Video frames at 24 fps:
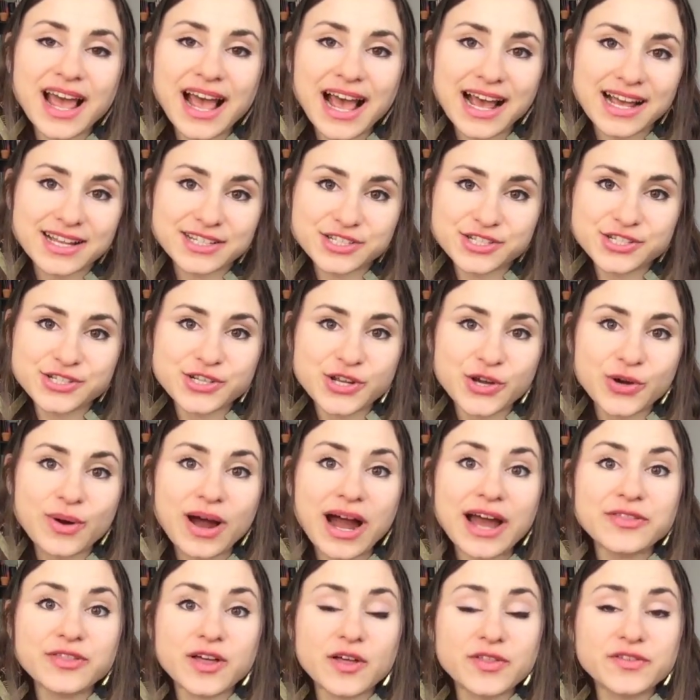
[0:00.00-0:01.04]
And so
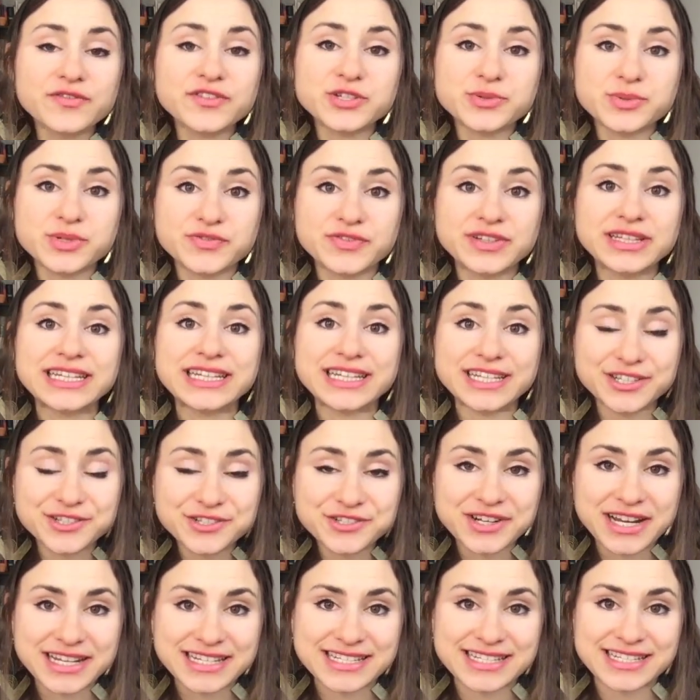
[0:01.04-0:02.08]
I thought that this was really
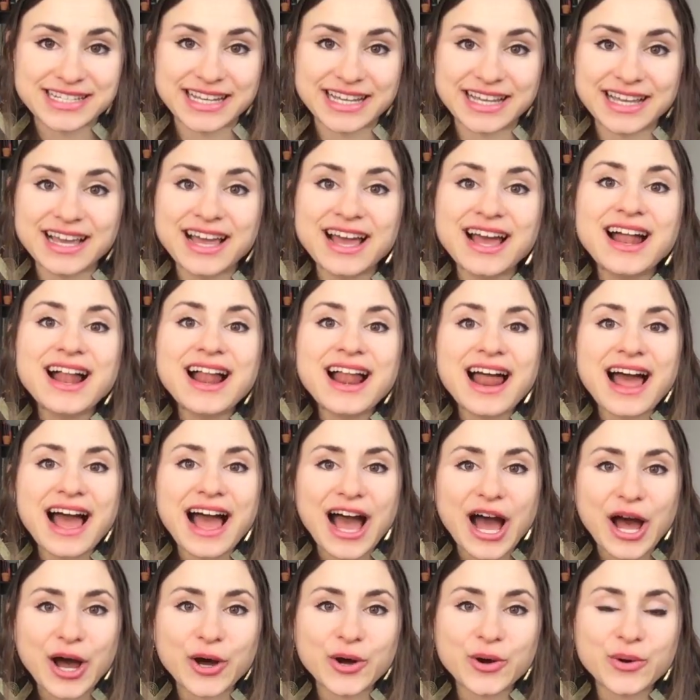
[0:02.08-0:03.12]
interesting,
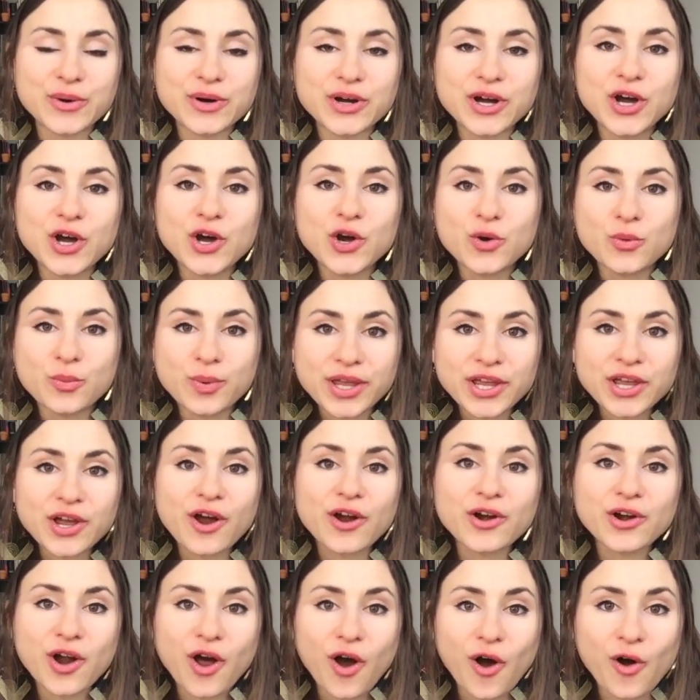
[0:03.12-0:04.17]
how we
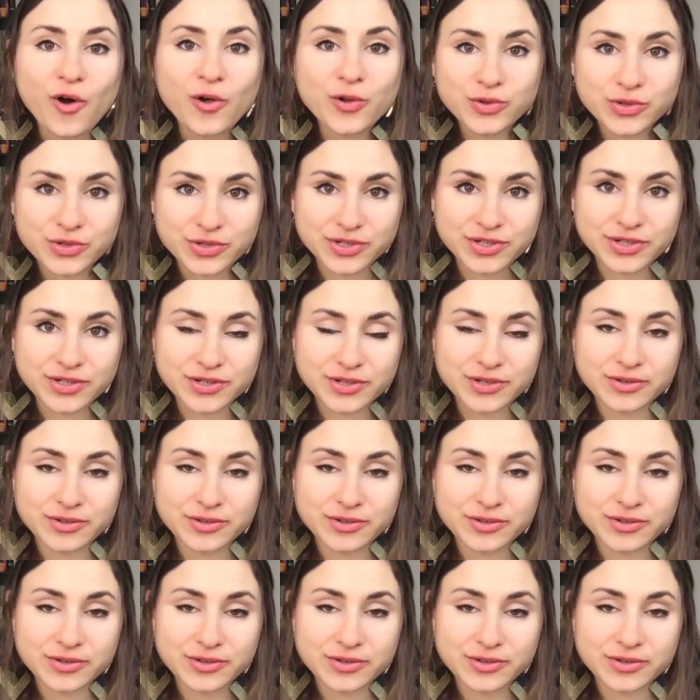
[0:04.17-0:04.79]
are all,